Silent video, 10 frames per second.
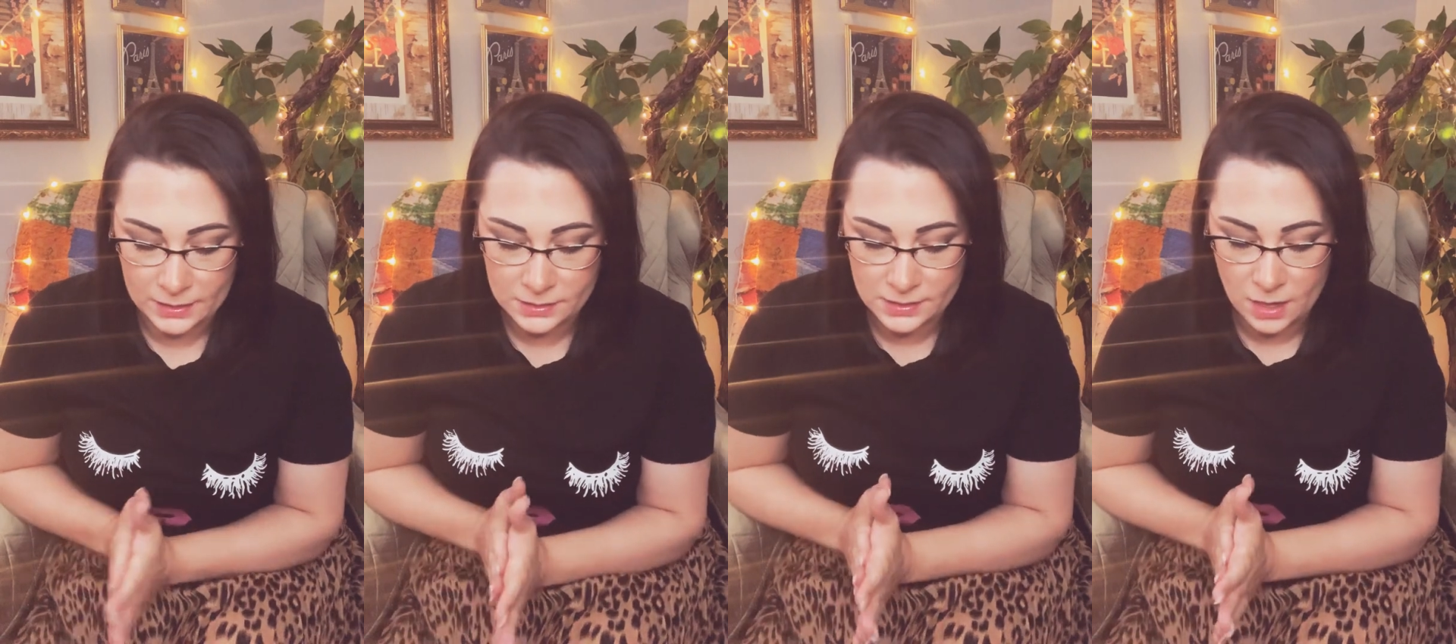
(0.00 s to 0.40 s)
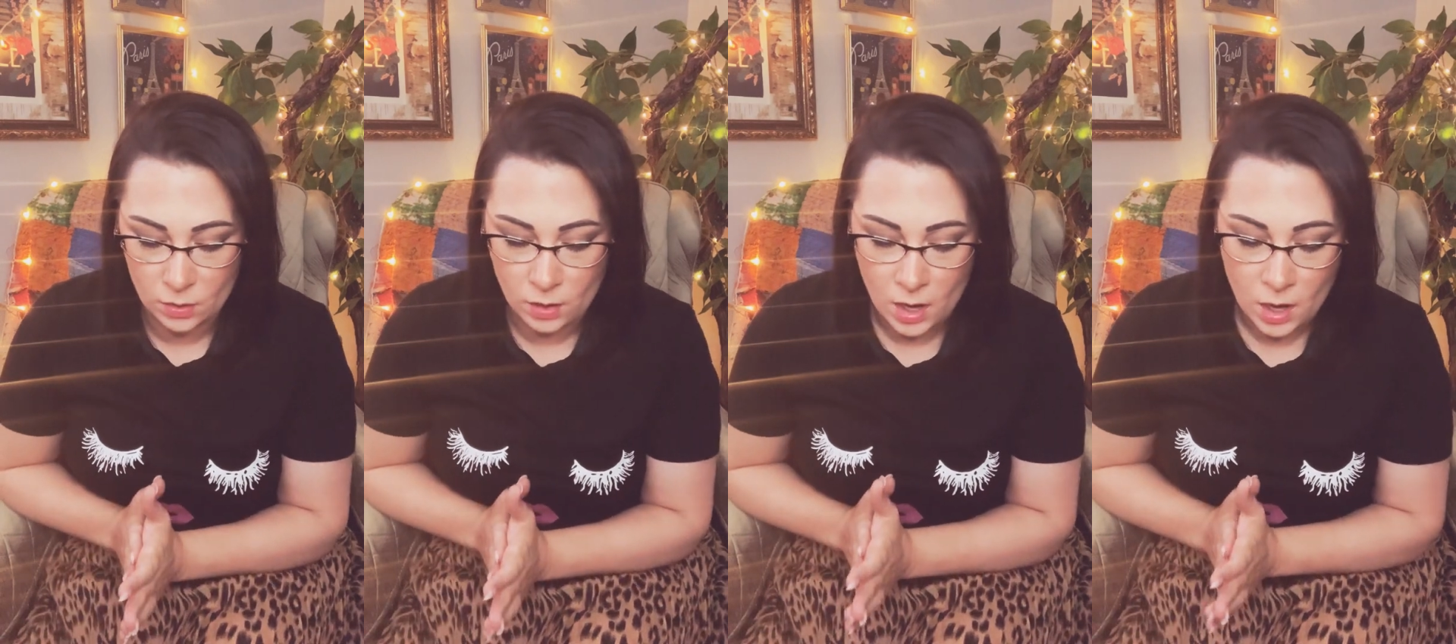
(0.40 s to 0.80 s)

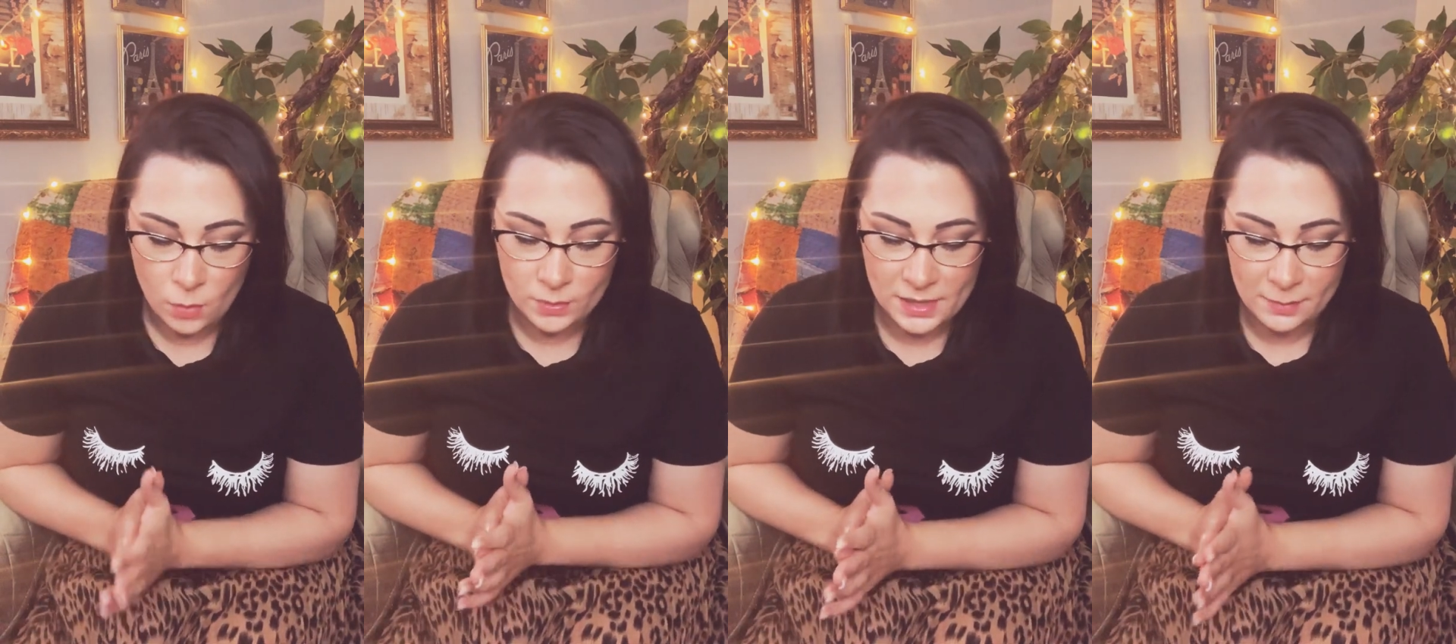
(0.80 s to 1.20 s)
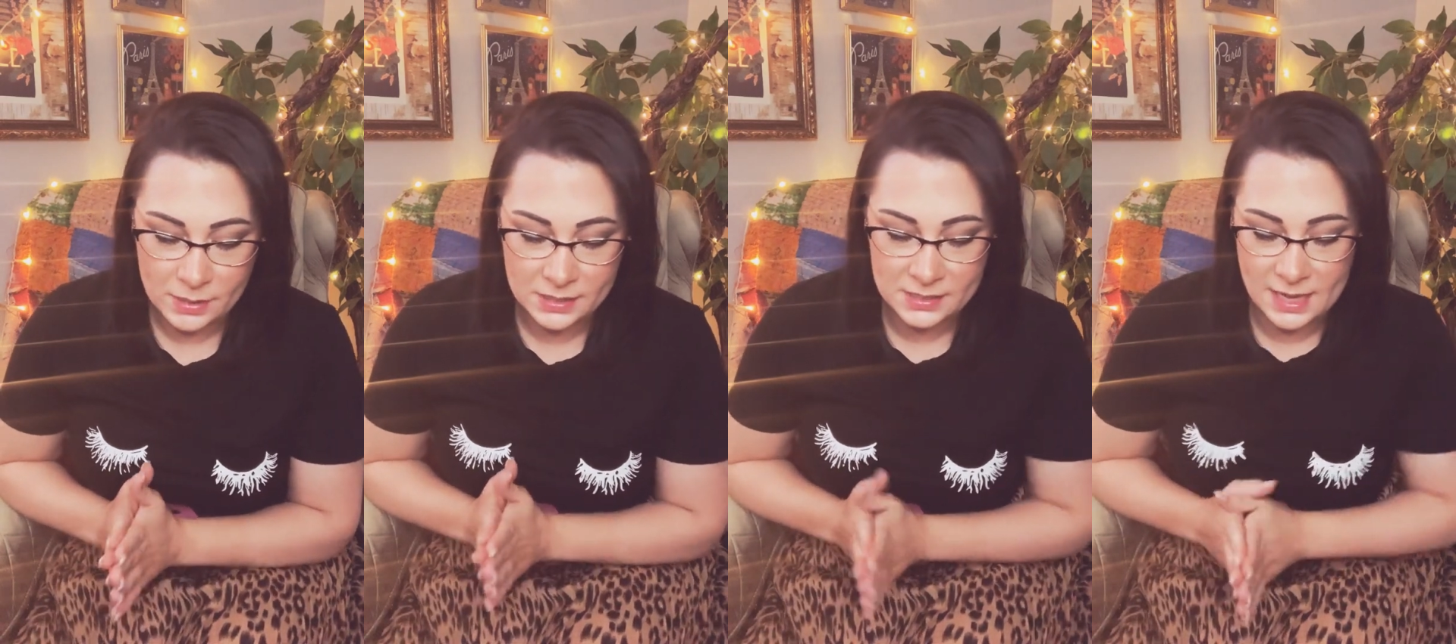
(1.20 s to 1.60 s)
So with that
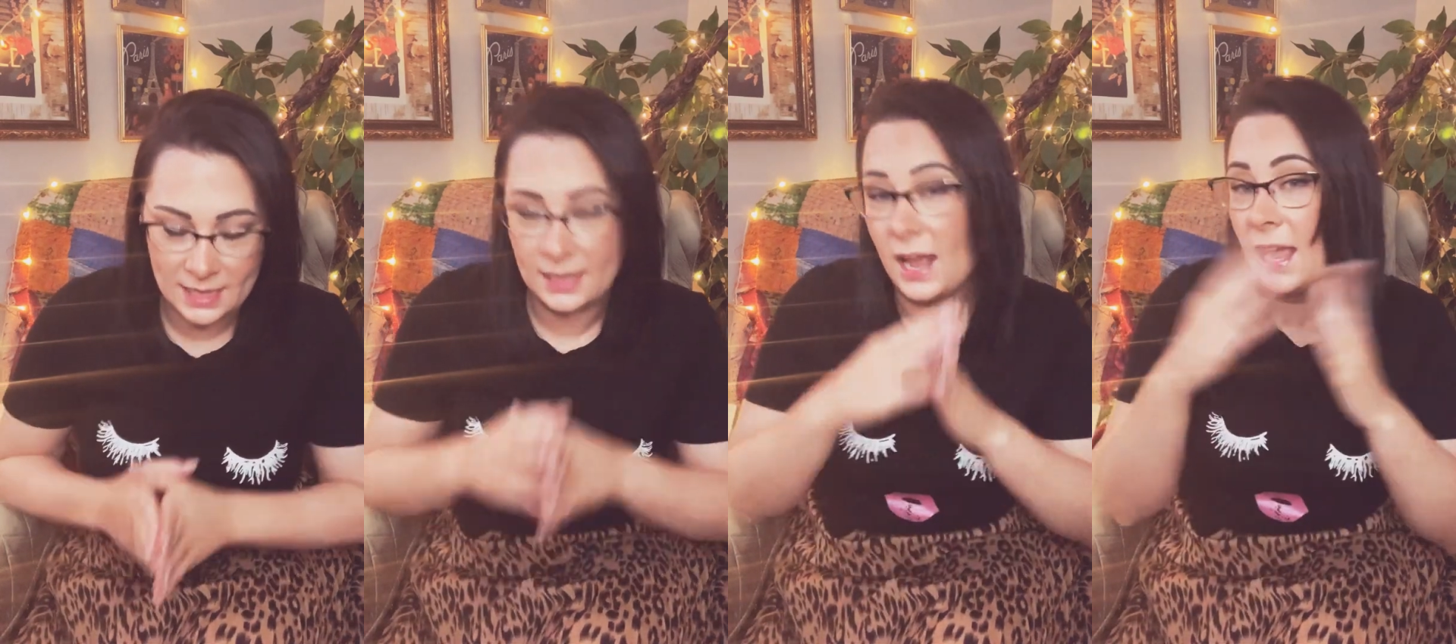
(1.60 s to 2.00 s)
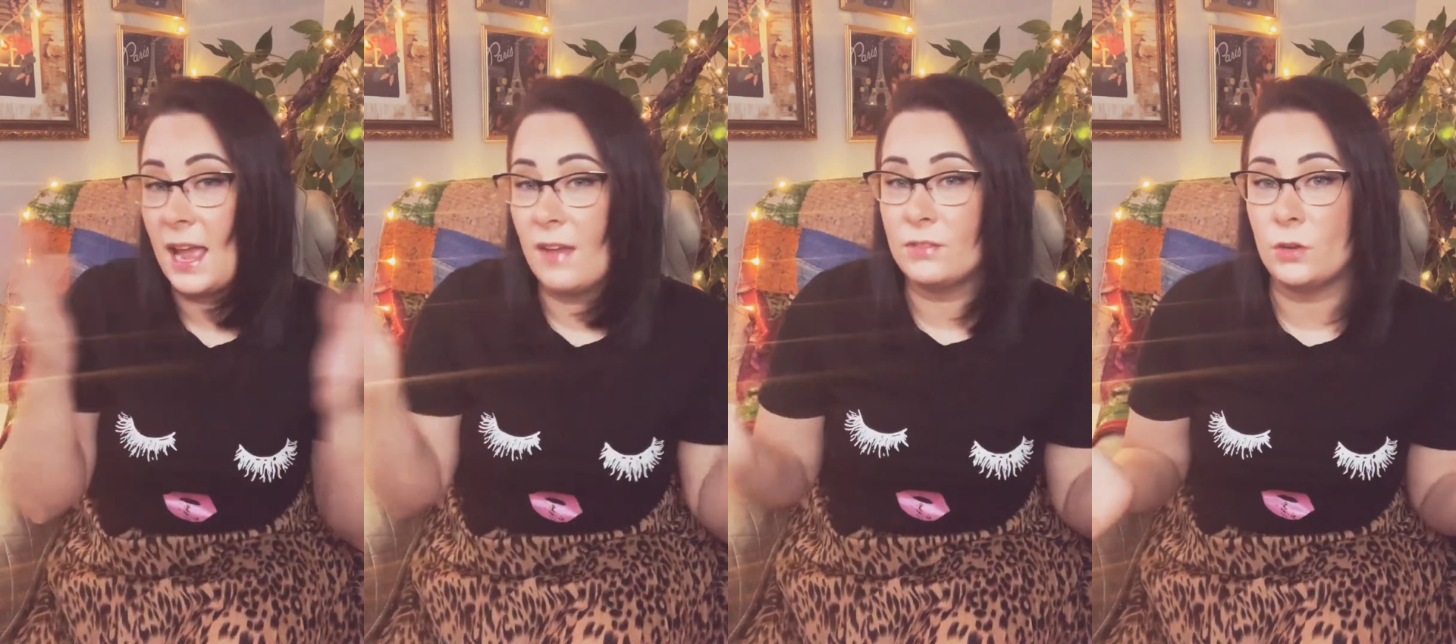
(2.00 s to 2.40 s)
being said, I
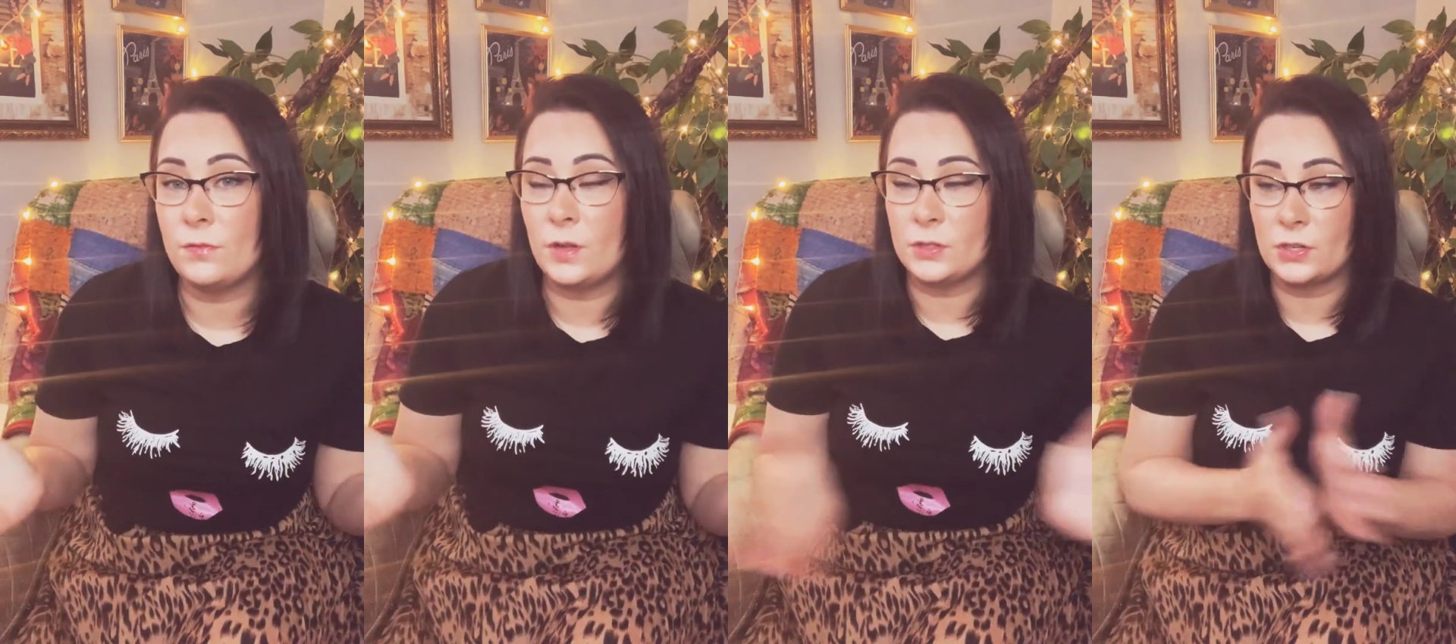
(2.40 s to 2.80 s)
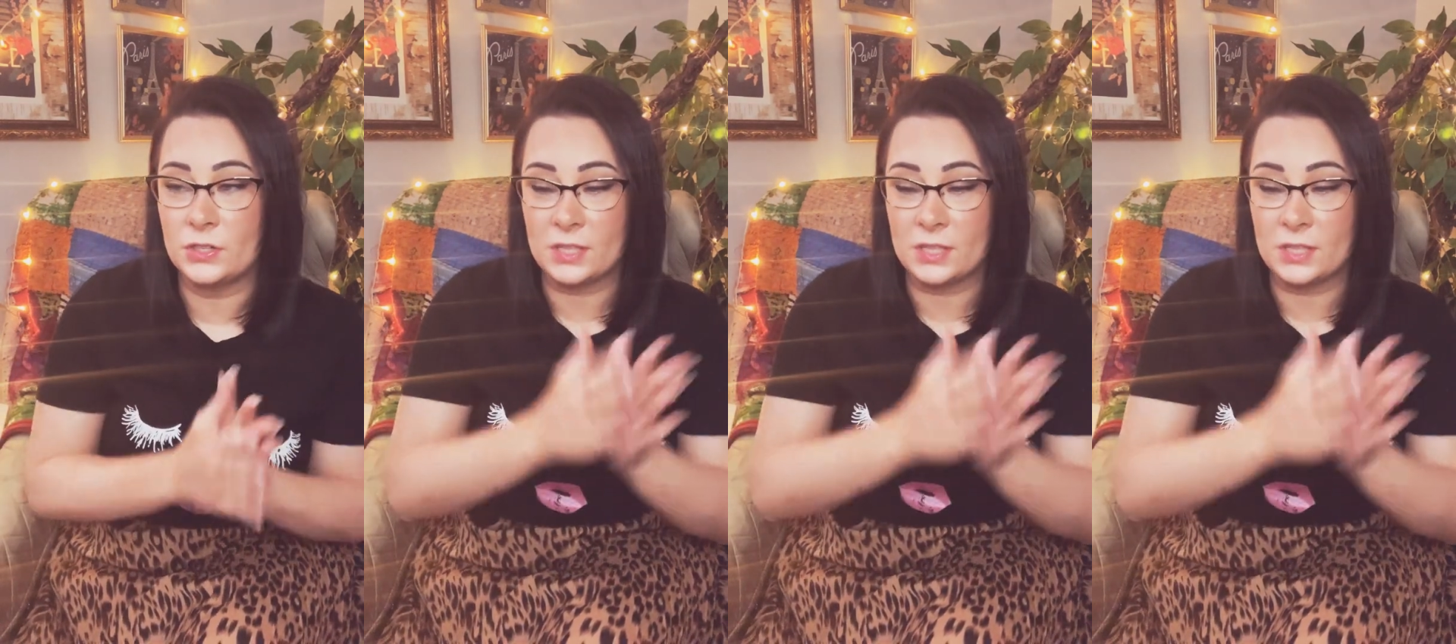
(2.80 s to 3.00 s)
have no filters.